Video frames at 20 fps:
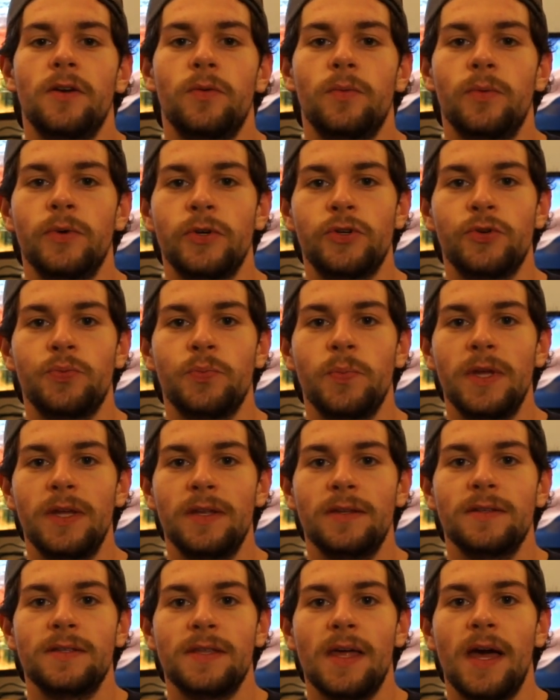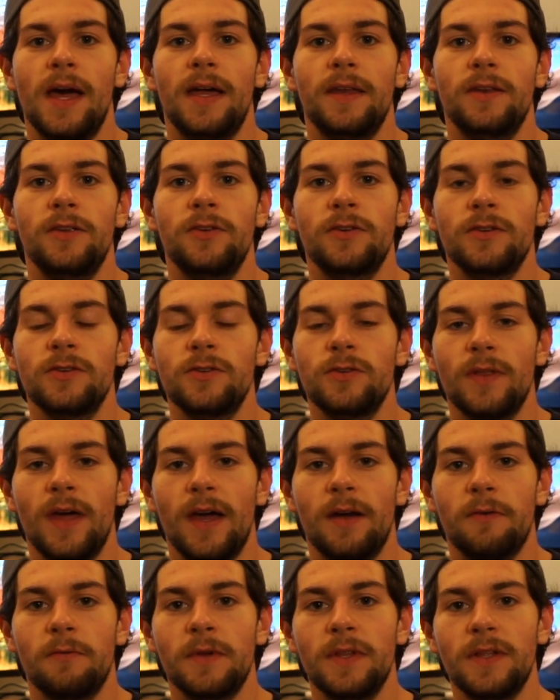which means that you can do
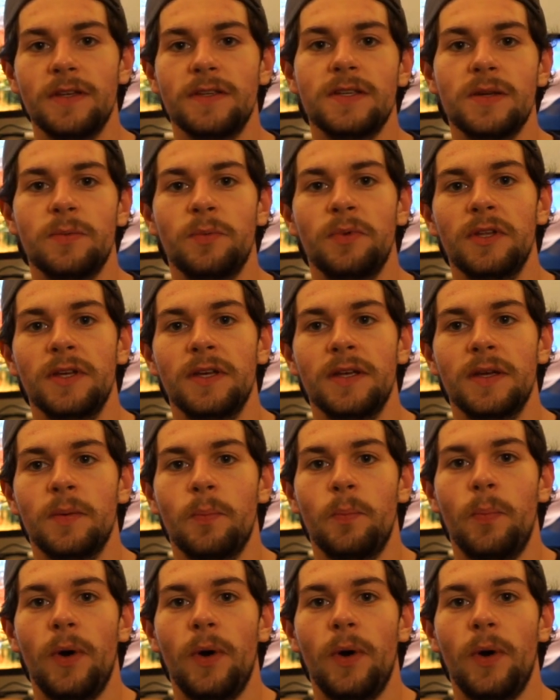that really simply